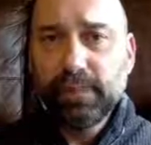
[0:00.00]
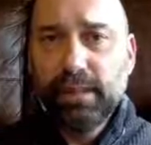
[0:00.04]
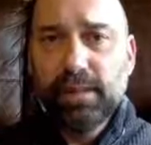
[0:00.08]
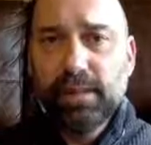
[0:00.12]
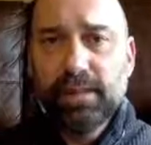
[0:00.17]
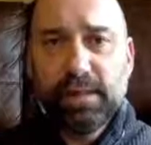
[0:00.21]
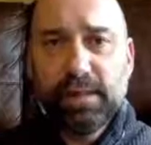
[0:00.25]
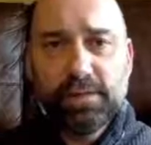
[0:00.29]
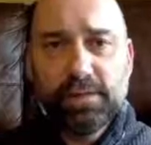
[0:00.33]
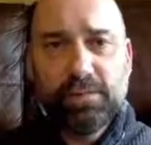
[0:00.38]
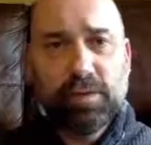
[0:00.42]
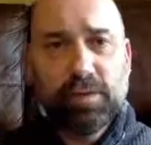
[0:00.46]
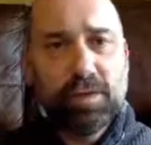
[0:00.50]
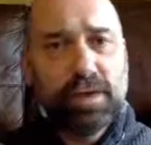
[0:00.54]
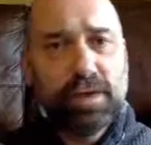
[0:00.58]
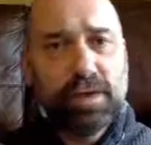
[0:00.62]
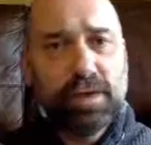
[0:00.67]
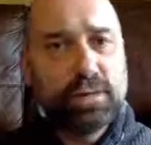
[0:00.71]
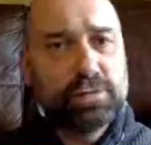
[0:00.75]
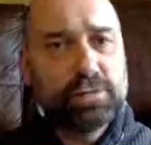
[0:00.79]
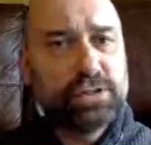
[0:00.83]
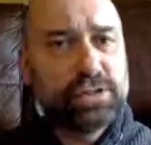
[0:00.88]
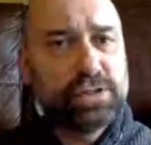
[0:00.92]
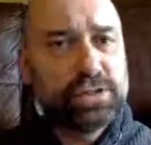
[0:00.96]
that you've got
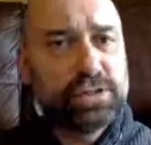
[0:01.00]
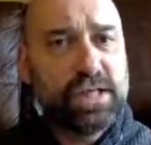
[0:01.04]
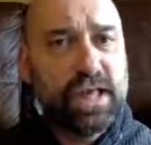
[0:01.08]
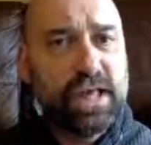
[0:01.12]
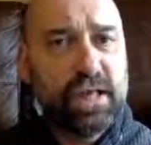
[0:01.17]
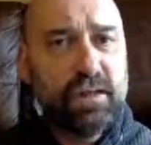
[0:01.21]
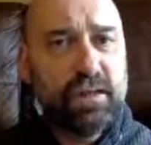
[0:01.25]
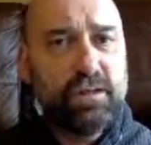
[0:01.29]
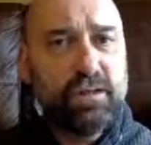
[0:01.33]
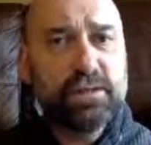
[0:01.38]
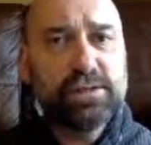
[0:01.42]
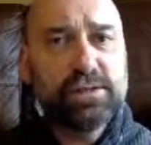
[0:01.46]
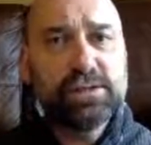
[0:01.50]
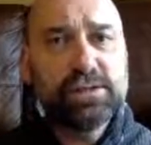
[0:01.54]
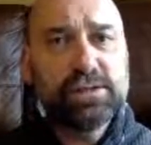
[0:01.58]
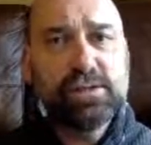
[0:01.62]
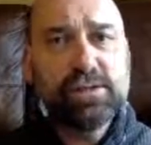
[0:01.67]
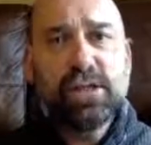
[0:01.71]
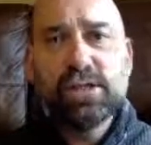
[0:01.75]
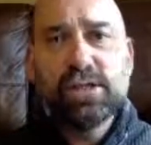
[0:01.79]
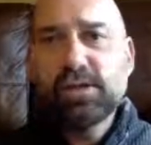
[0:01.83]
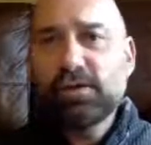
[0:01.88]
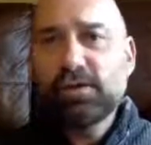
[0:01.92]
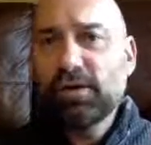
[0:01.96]
no skills,
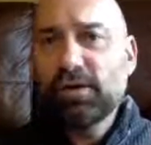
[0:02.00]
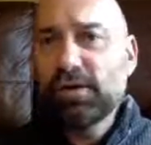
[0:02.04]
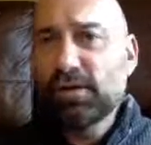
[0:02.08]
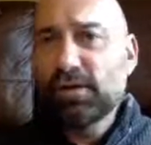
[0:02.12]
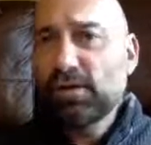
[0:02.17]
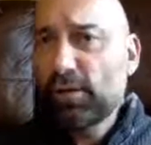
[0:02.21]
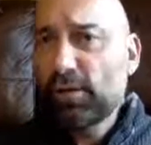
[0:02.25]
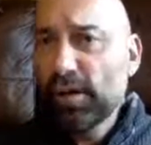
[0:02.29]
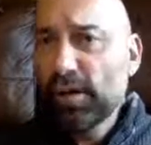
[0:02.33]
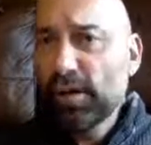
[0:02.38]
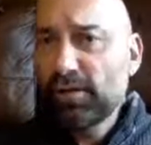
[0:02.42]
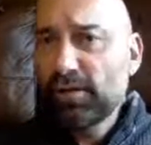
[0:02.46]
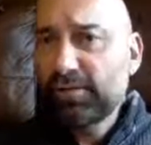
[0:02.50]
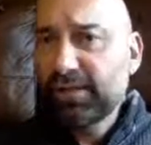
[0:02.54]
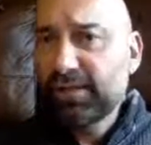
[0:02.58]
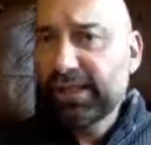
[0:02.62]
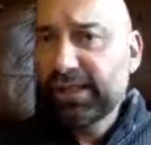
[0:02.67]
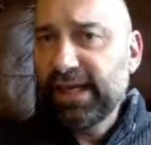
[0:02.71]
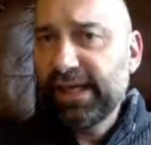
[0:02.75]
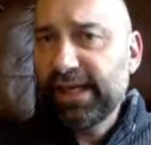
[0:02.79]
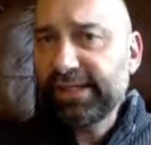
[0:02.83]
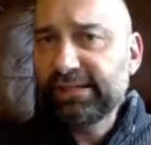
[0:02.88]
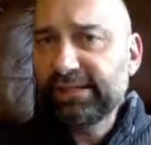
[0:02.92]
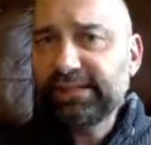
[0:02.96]
you've got no
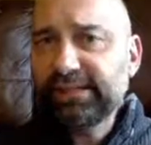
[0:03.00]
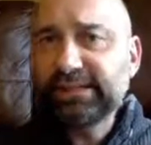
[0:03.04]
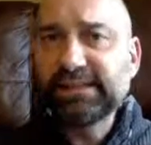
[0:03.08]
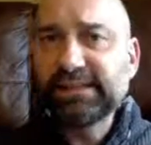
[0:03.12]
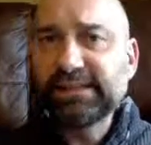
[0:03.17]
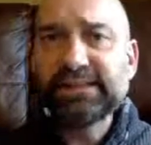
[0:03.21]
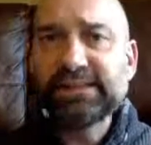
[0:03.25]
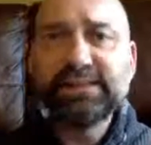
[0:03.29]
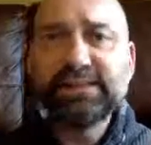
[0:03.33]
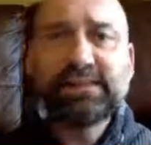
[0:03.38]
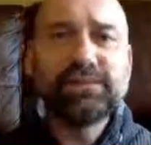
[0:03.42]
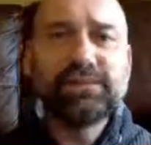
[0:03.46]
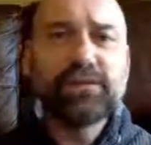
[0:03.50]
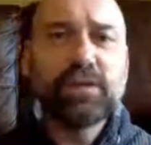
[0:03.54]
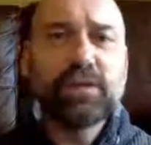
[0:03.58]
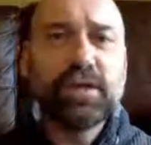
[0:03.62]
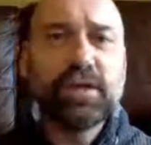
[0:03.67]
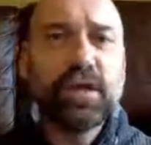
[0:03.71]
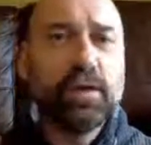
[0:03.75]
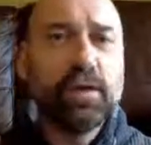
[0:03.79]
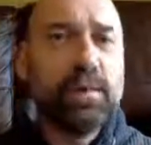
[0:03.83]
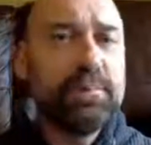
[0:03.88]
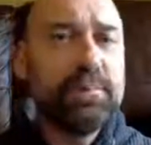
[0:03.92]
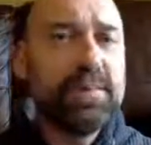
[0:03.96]
qualifications, you've got
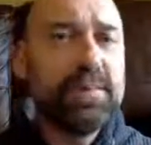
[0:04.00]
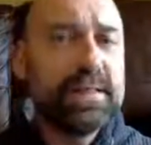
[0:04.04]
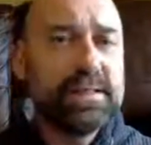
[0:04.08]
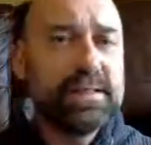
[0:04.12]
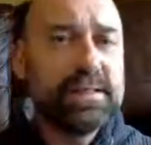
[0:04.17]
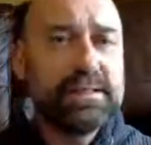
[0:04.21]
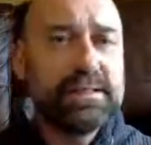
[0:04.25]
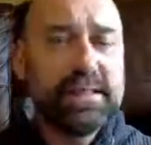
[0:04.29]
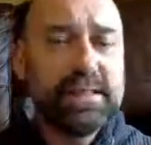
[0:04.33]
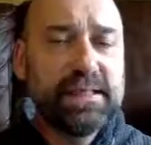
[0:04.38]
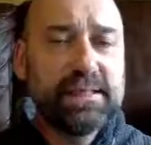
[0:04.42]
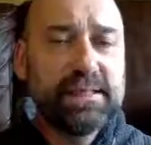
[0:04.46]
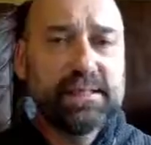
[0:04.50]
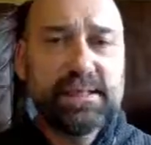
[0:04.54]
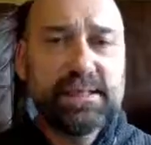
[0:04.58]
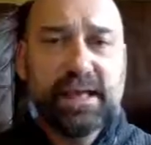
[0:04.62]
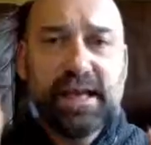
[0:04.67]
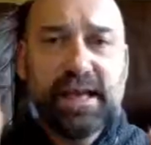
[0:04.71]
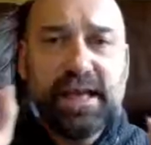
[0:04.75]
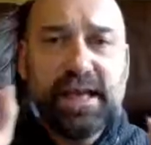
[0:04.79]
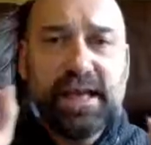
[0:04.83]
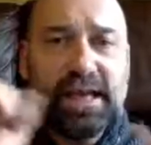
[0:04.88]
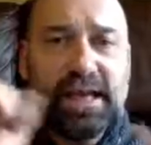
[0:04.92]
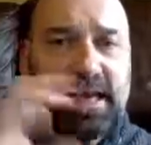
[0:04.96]
no abilities.
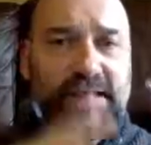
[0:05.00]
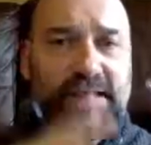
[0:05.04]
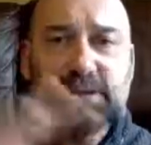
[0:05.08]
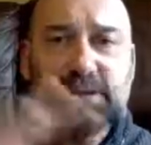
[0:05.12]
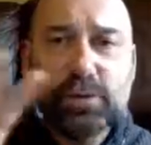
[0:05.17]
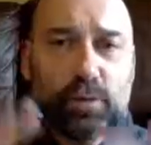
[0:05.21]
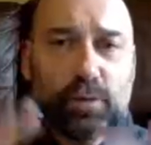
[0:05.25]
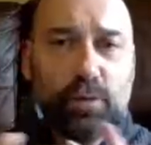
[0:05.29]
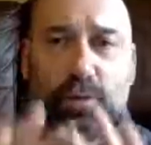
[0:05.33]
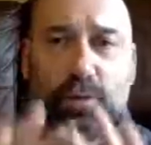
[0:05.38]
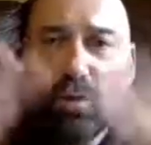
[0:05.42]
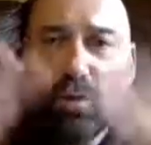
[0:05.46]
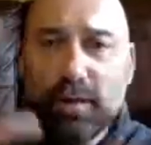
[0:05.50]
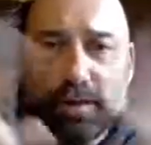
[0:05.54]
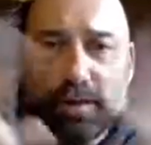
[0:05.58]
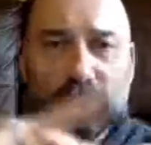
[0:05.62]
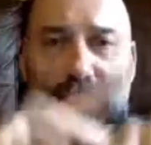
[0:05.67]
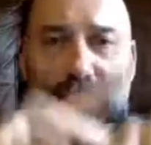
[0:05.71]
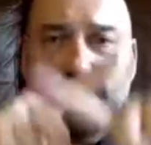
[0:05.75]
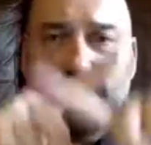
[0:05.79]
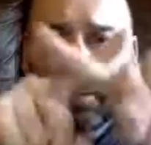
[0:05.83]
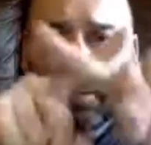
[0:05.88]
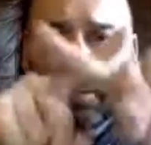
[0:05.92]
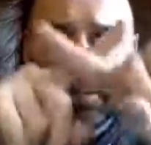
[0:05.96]
It's all
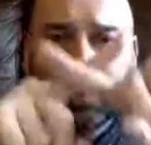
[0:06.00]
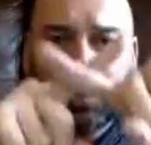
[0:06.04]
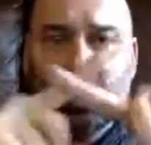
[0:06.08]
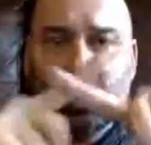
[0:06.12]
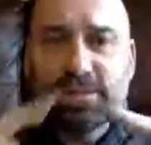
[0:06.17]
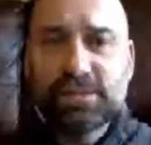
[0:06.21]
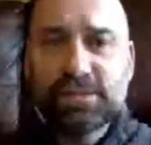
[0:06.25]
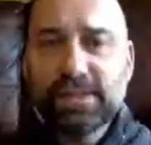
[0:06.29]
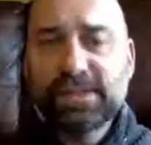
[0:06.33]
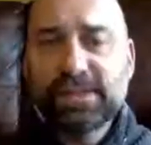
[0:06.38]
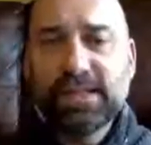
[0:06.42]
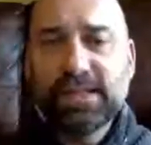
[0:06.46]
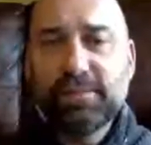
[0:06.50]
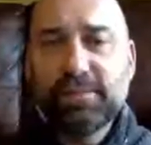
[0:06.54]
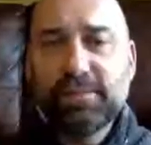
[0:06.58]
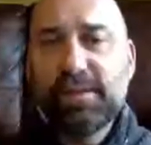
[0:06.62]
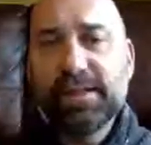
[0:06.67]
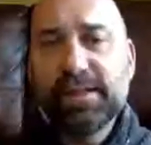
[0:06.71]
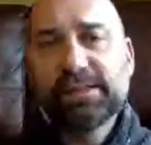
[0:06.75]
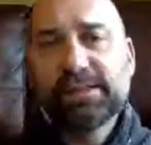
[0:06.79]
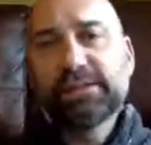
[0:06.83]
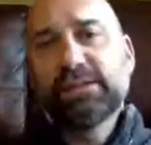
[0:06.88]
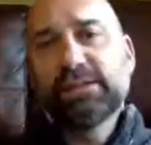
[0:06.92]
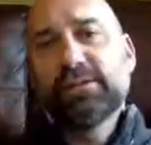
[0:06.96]
crosses in a
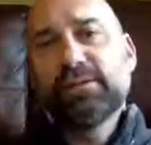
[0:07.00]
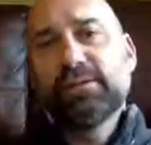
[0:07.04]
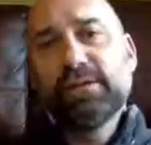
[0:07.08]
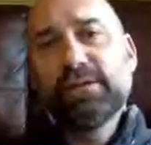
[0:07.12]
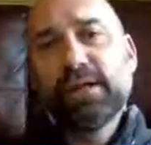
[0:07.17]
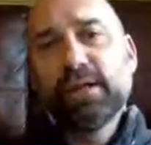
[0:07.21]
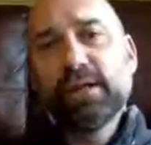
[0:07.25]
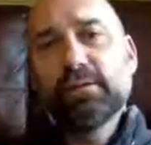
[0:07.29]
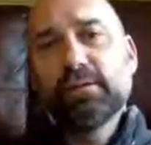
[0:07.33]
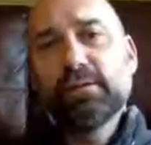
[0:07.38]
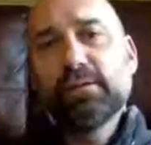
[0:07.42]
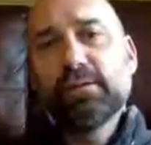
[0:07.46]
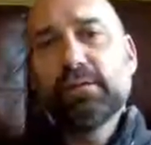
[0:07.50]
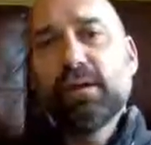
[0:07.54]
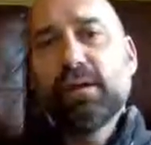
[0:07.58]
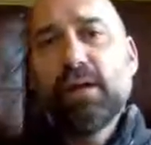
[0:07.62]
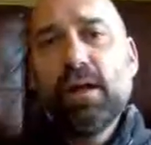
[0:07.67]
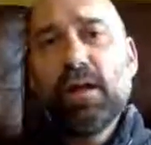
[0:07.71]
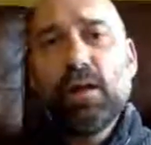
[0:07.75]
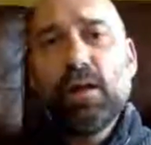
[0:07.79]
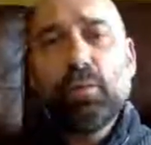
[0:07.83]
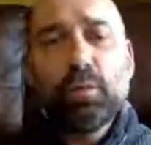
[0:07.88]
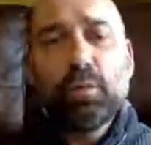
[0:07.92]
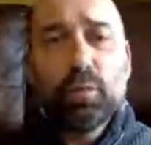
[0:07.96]
picture of you.
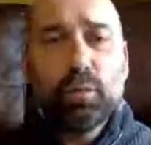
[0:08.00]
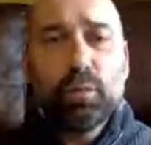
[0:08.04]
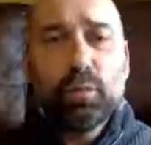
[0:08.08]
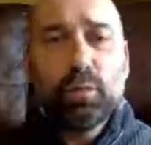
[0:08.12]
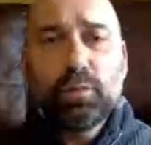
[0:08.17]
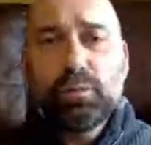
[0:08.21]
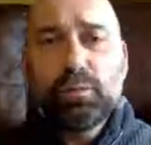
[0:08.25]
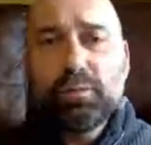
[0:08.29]
Well,